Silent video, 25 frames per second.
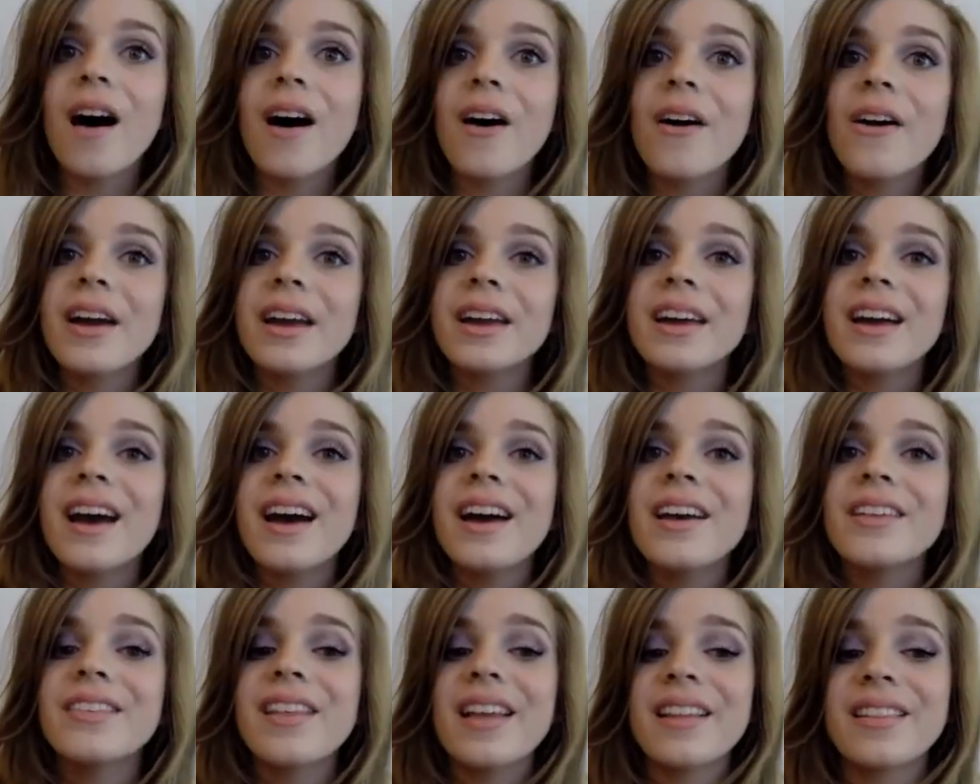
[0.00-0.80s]
Alright
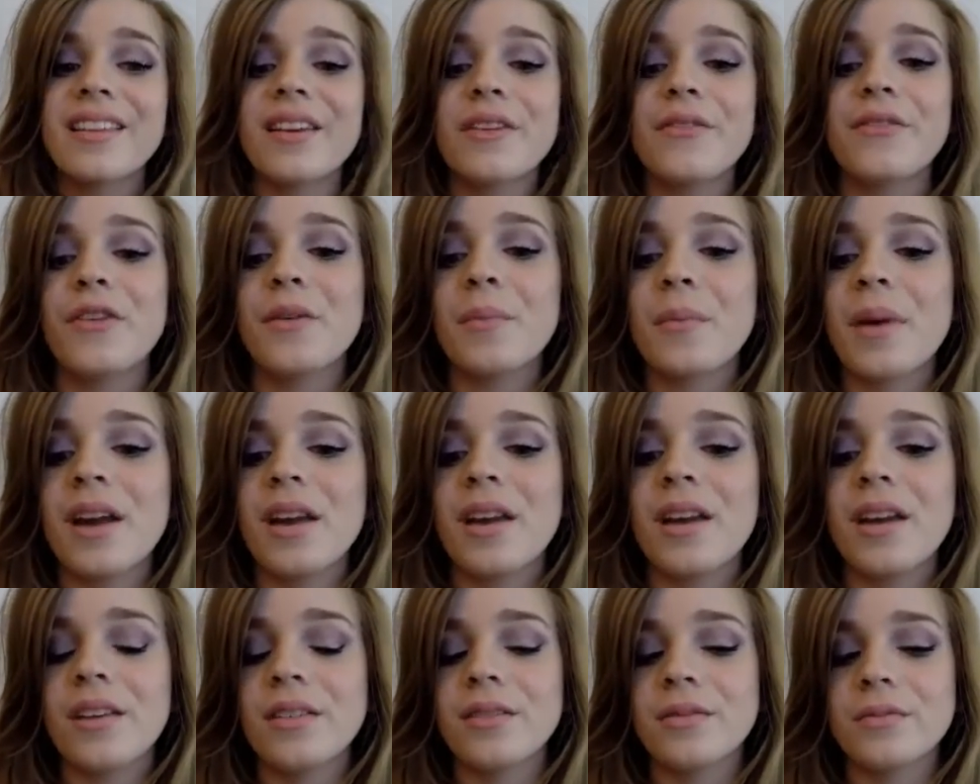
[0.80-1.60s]
guys, that's it for
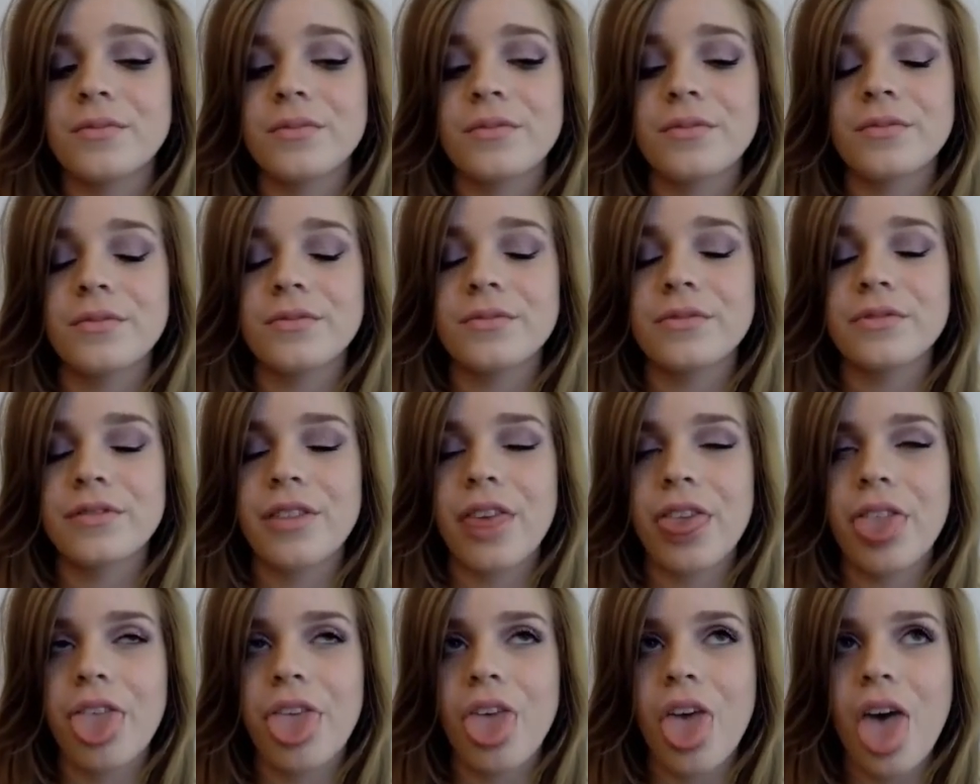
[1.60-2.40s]
my
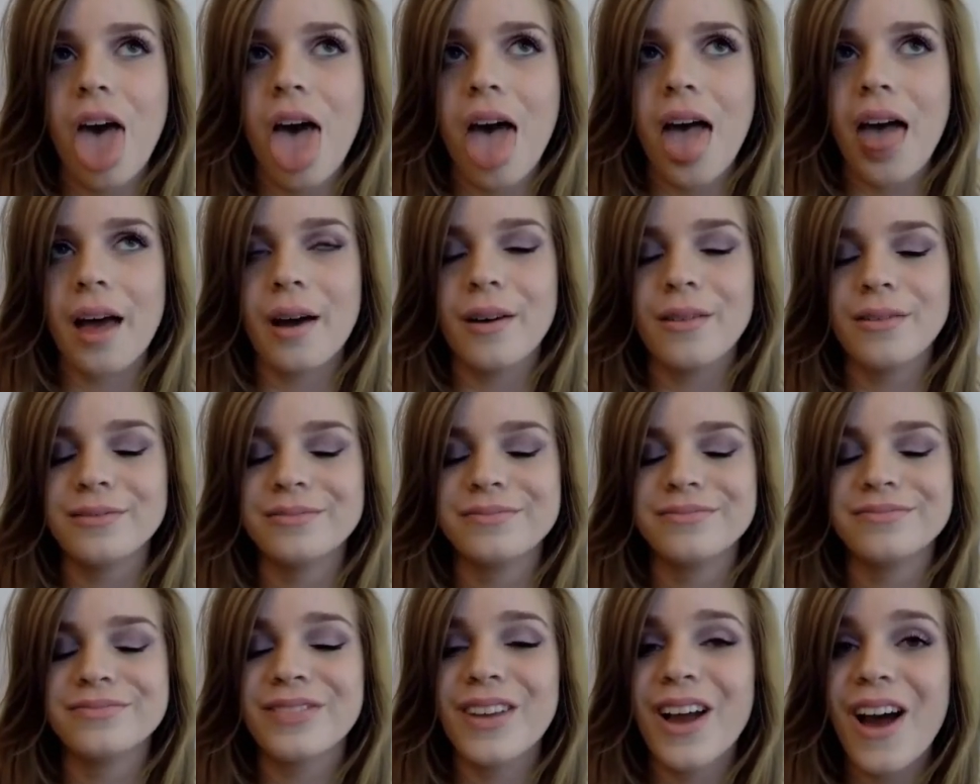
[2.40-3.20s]

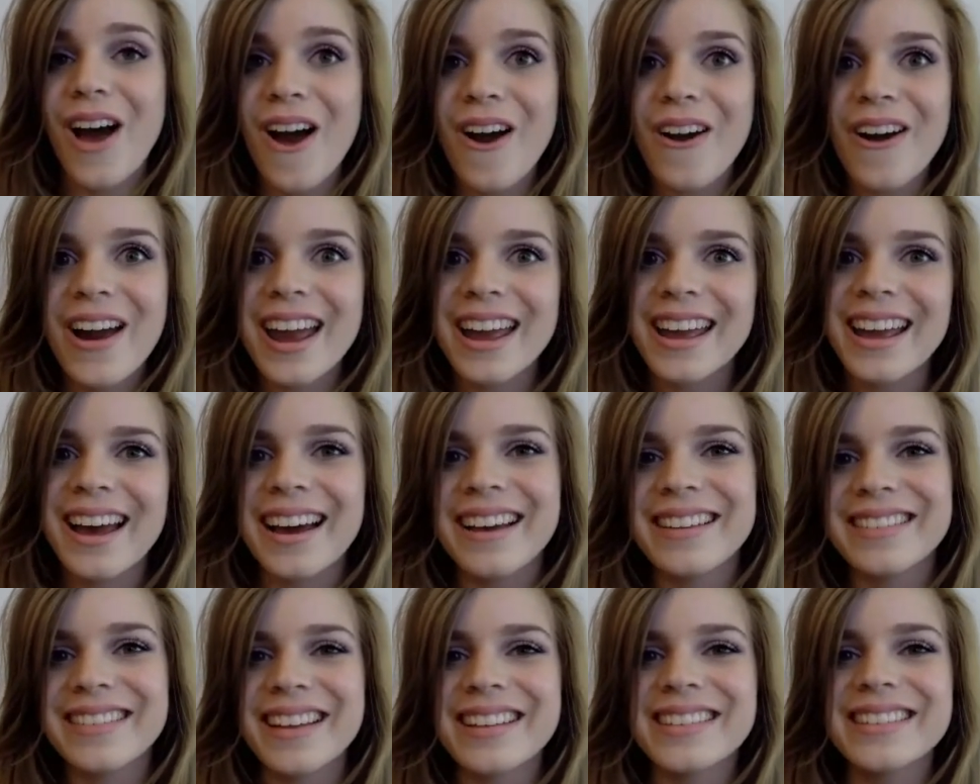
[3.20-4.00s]
Alright
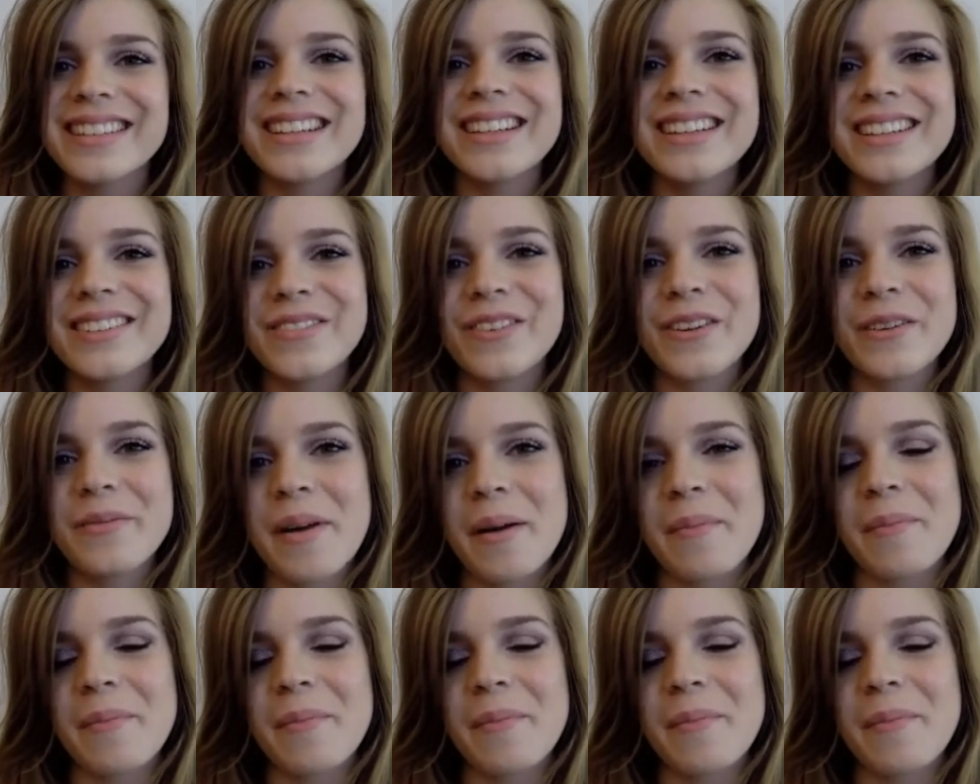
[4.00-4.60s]
guys, that's it for